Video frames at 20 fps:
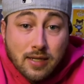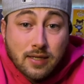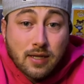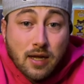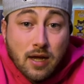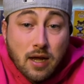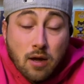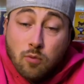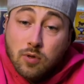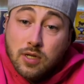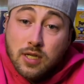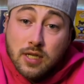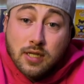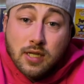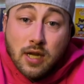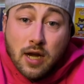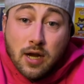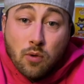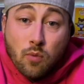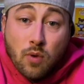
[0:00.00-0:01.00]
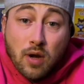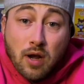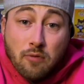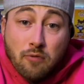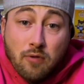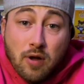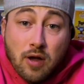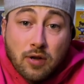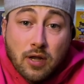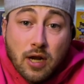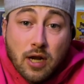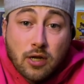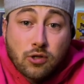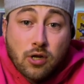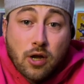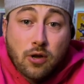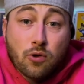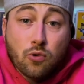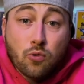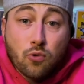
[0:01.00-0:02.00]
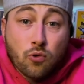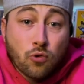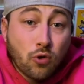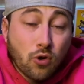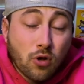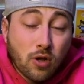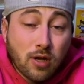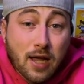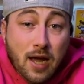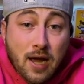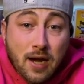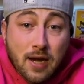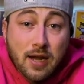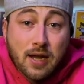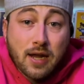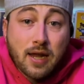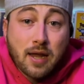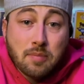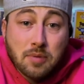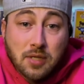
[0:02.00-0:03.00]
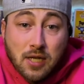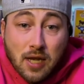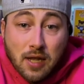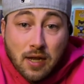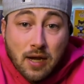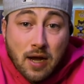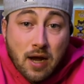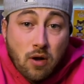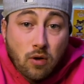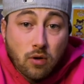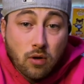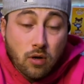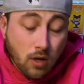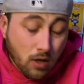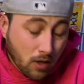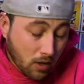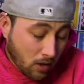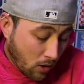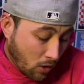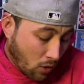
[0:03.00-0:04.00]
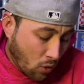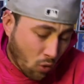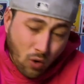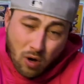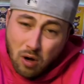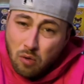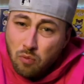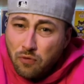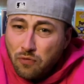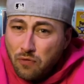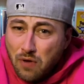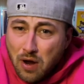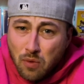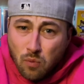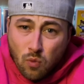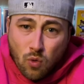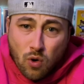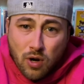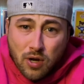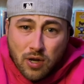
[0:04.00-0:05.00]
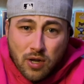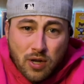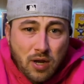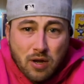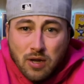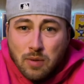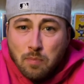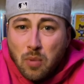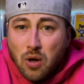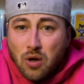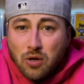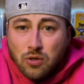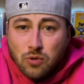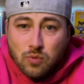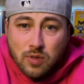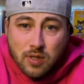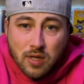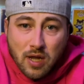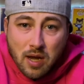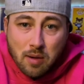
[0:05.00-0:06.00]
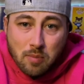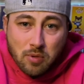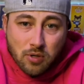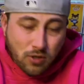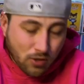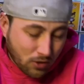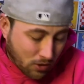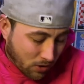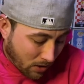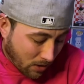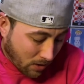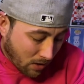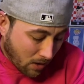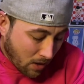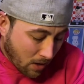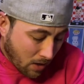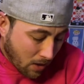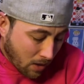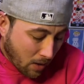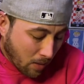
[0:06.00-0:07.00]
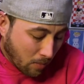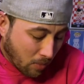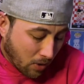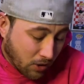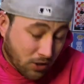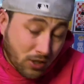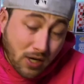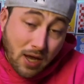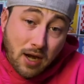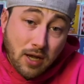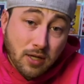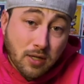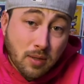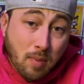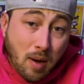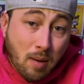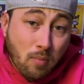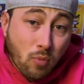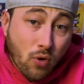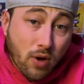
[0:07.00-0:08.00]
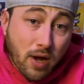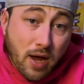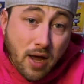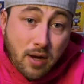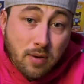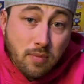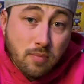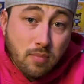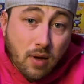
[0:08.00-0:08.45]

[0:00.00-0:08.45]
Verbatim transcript: Uh, I was excited when I found it. I tried to order it online and it kept selling out. Or I would find one and then the box was damaged and shit. But shout out to my boy Adam.